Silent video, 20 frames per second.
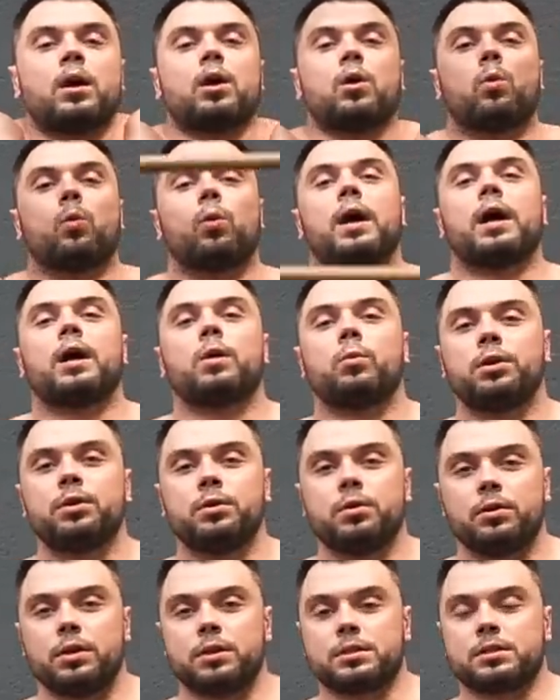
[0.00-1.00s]
Why we
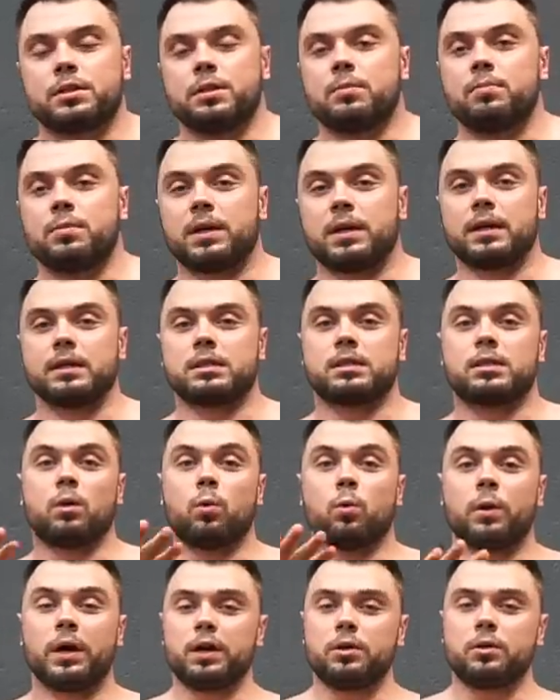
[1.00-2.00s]
do this? Because
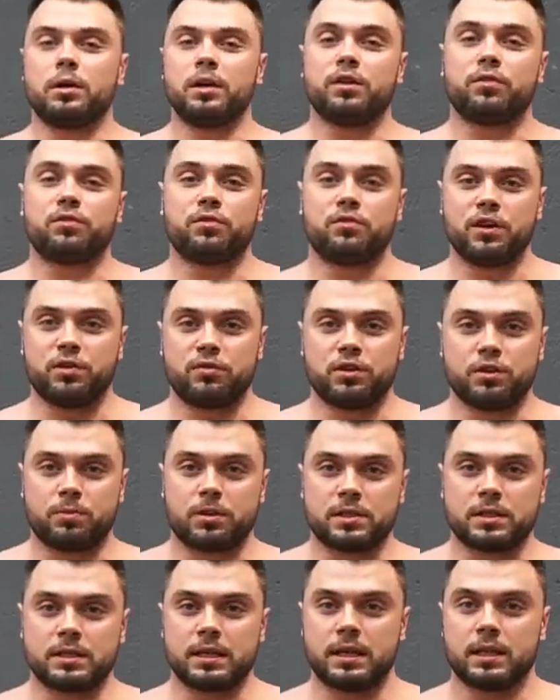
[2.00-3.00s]
when you lift
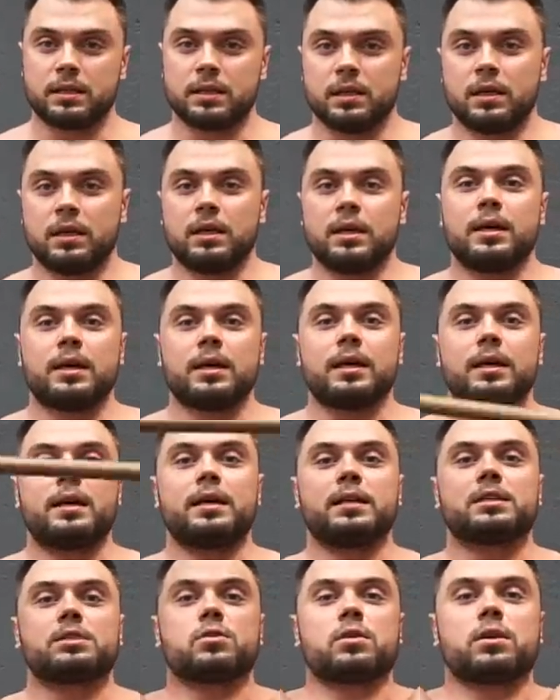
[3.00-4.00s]
50%,
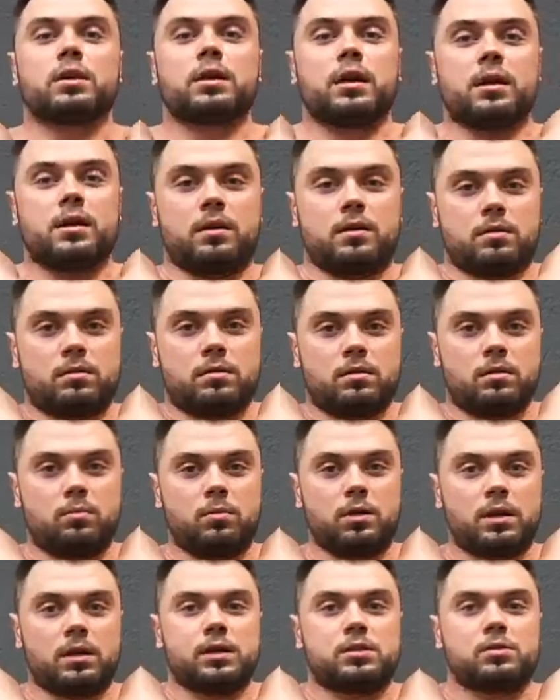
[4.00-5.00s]
it's okay
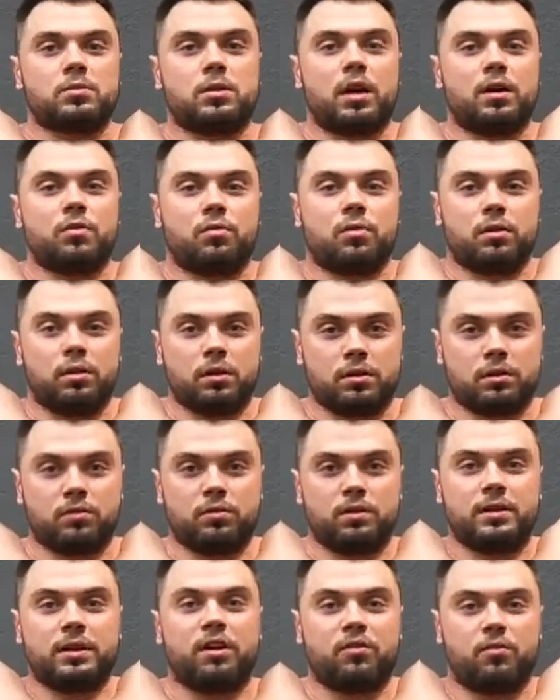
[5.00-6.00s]
because you have a lot
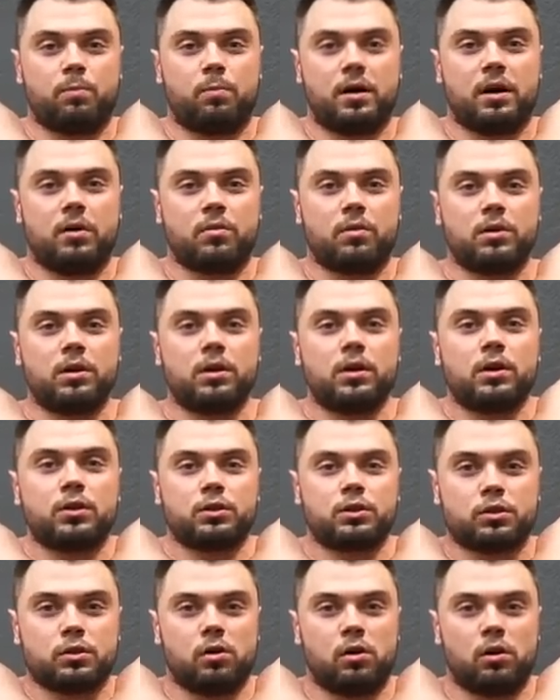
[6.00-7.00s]
of enough power
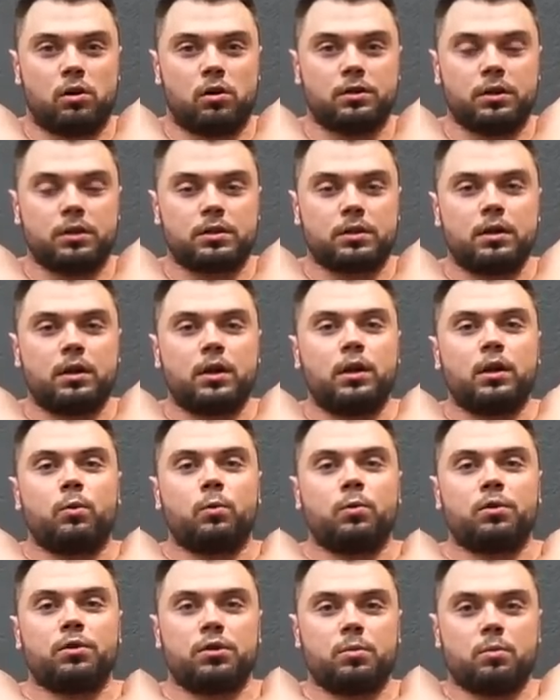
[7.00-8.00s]
to hold it.
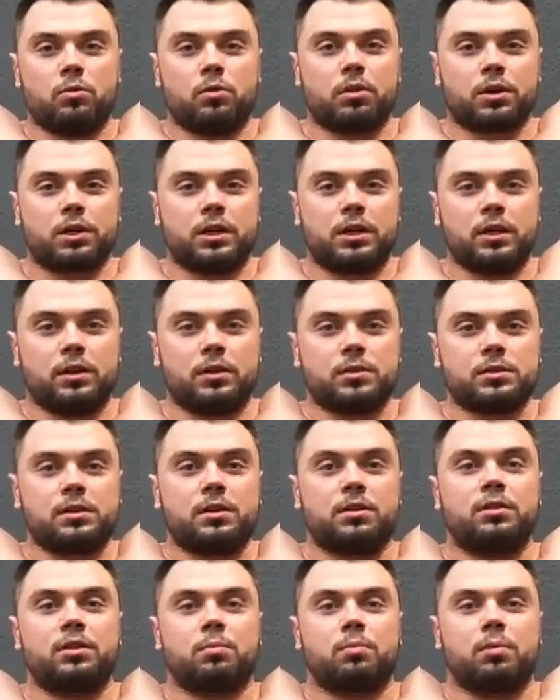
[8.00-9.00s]
With the more kilos,
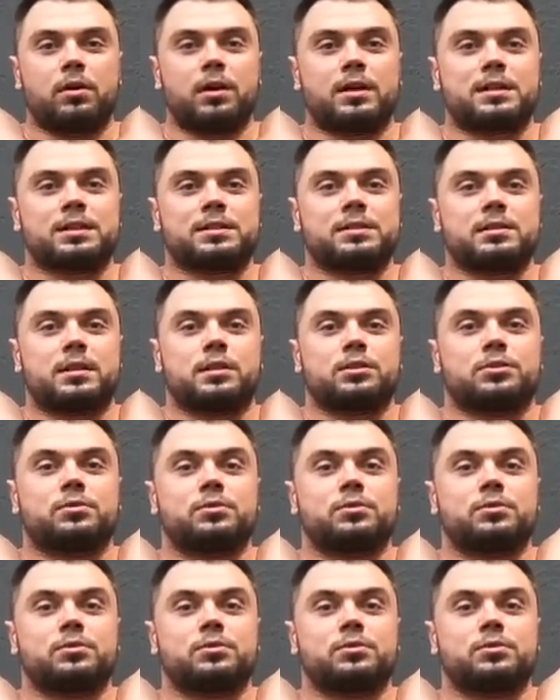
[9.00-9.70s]
the bar start